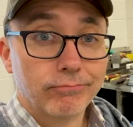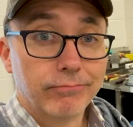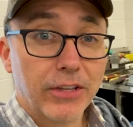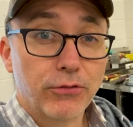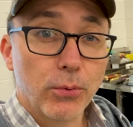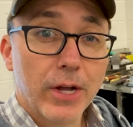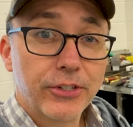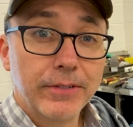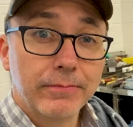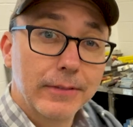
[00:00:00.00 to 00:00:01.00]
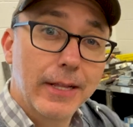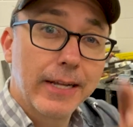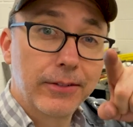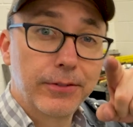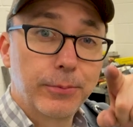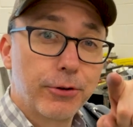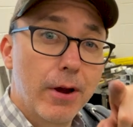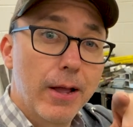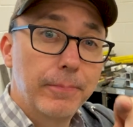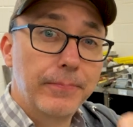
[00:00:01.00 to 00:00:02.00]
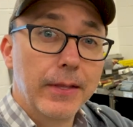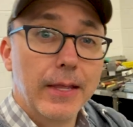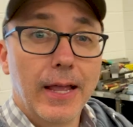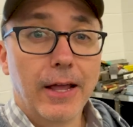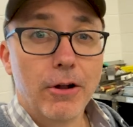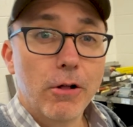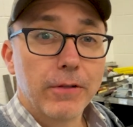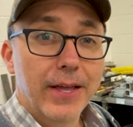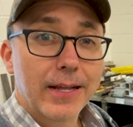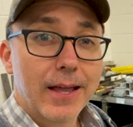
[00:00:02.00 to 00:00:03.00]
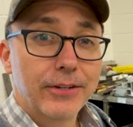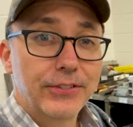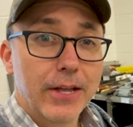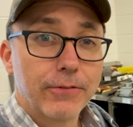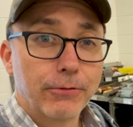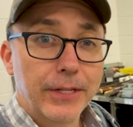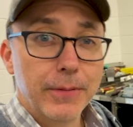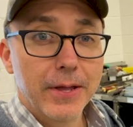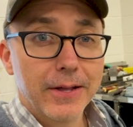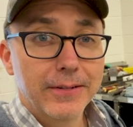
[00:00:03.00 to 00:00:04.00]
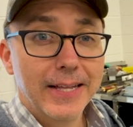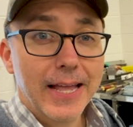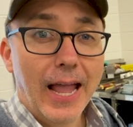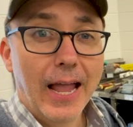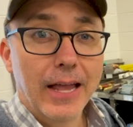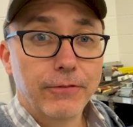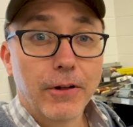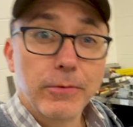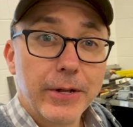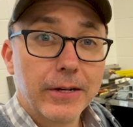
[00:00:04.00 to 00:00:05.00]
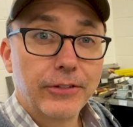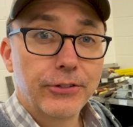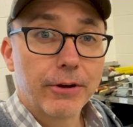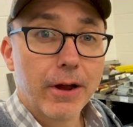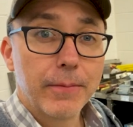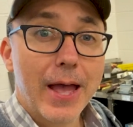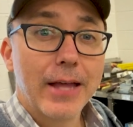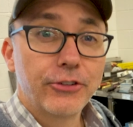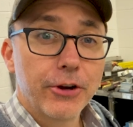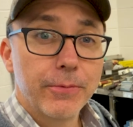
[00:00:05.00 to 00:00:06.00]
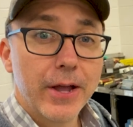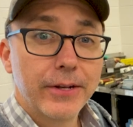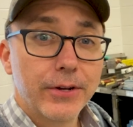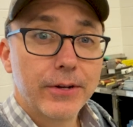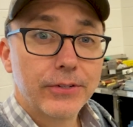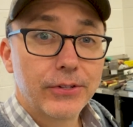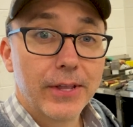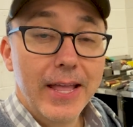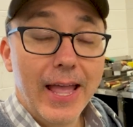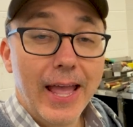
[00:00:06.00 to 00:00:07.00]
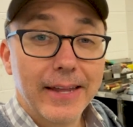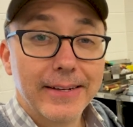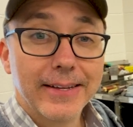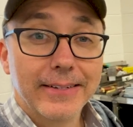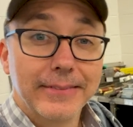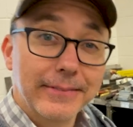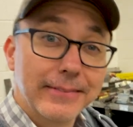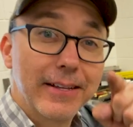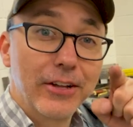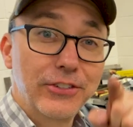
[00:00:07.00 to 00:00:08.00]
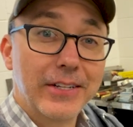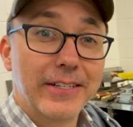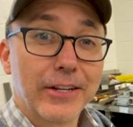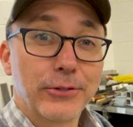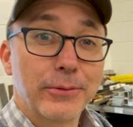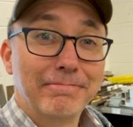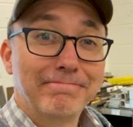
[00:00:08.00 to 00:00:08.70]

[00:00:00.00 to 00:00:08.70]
Thanks for watching, like and subscribe, and all of that kind of stuff, ring the bell. And follow me on Instagram at Jeremiah Daws, and uh, I'll see you in the next one.